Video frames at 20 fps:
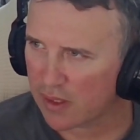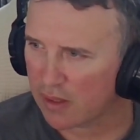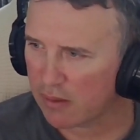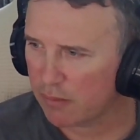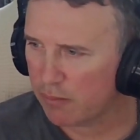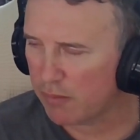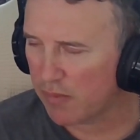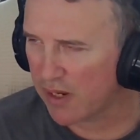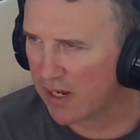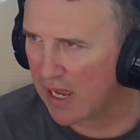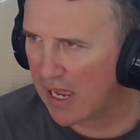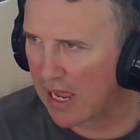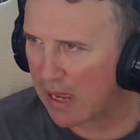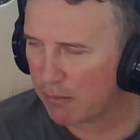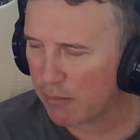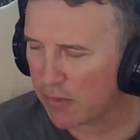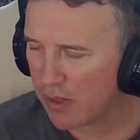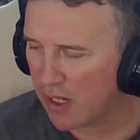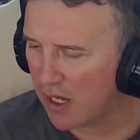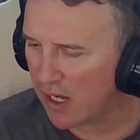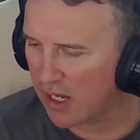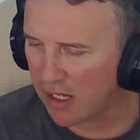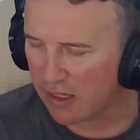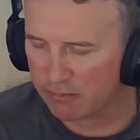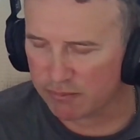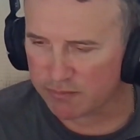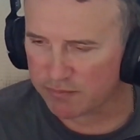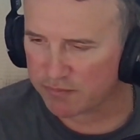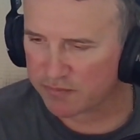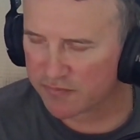my
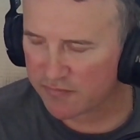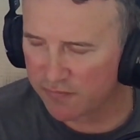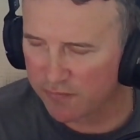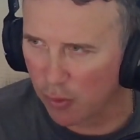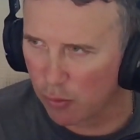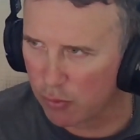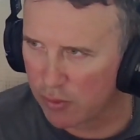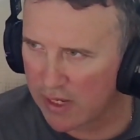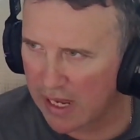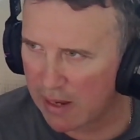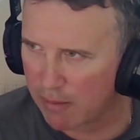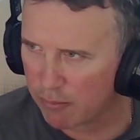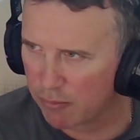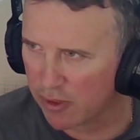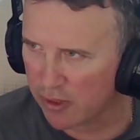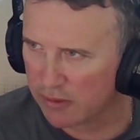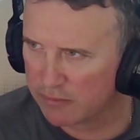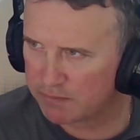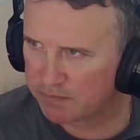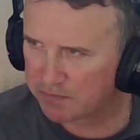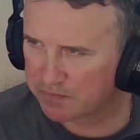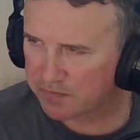phone camera.